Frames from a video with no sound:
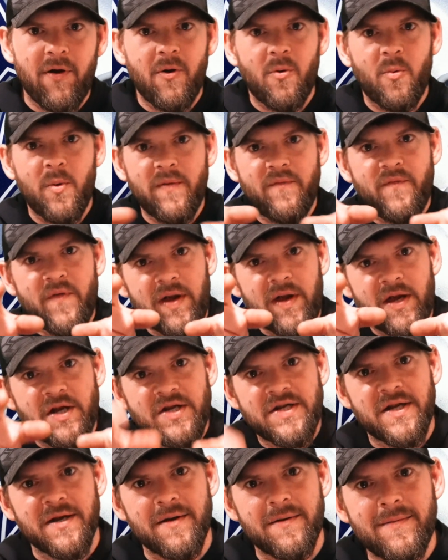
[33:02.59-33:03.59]
We
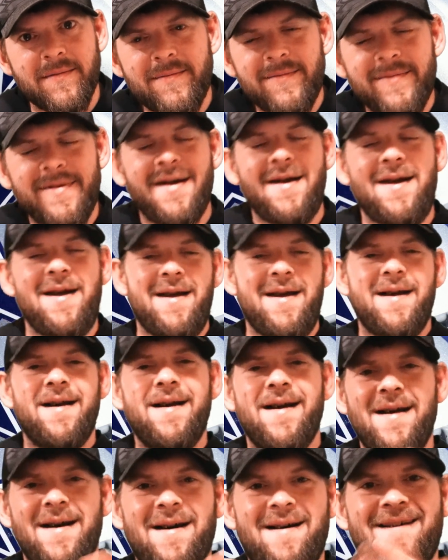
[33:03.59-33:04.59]
finished it.
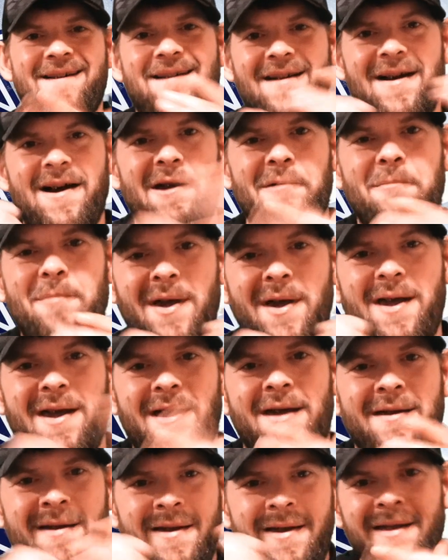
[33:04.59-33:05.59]
Alright,
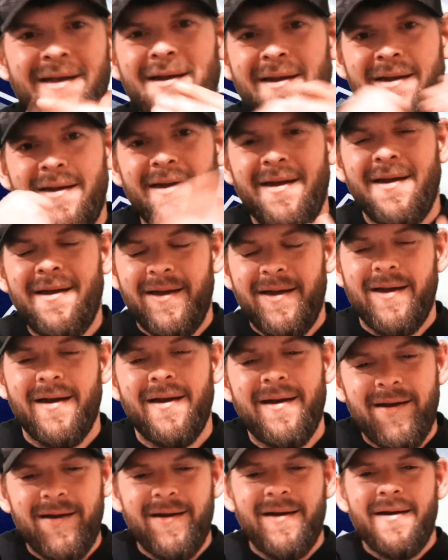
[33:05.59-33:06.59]
man.
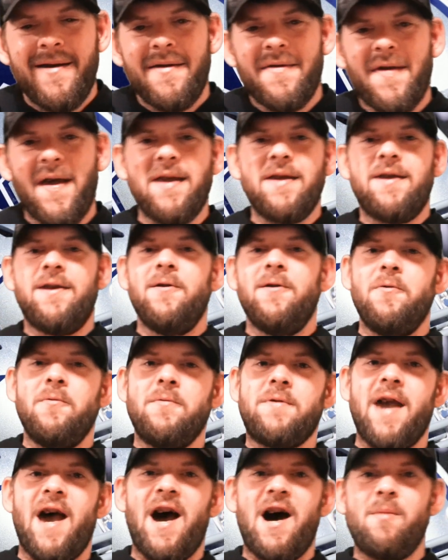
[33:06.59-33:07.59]
Thank you,
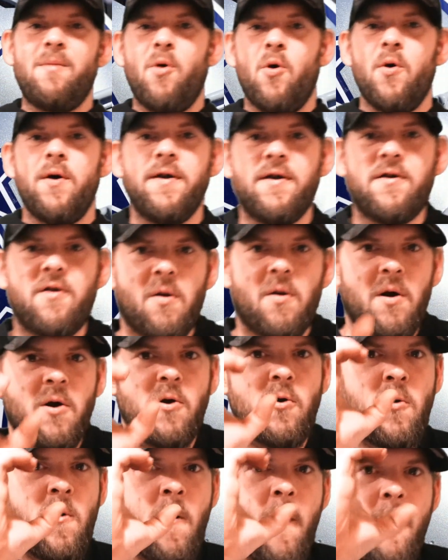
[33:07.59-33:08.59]
Cowboy crew.